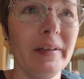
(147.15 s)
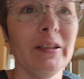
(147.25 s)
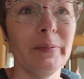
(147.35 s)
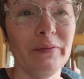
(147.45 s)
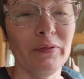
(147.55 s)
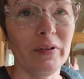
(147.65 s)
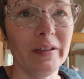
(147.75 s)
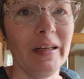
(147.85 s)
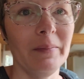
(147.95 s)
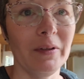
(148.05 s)
things before
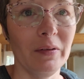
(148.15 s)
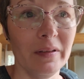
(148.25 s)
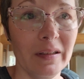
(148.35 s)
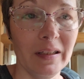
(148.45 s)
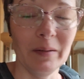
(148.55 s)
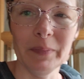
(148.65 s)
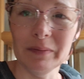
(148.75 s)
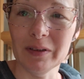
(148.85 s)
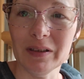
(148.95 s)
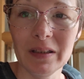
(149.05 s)
the time to go to the dump.
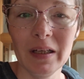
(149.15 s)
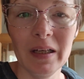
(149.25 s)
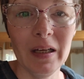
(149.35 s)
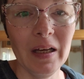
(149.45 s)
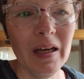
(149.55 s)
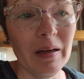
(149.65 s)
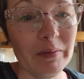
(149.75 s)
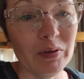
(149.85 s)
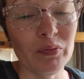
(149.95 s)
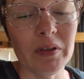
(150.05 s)
I'm just
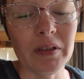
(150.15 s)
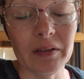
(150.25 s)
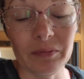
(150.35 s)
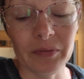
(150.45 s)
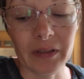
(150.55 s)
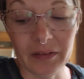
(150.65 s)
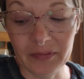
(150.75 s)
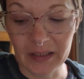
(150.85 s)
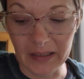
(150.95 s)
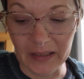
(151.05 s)
really, really
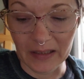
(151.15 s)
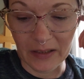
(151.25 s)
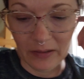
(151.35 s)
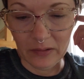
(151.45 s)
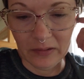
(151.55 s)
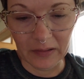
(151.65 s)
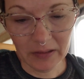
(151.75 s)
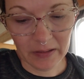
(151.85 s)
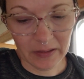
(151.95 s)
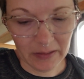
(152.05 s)
fatigued. So,
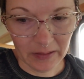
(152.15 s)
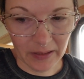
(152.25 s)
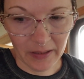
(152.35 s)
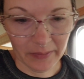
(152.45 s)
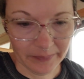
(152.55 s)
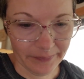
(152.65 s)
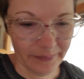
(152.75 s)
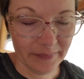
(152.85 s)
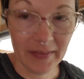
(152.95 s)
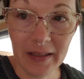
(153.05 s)

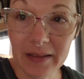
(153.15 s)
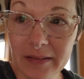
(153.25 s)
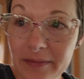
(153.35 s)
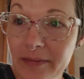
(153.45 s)
yeah.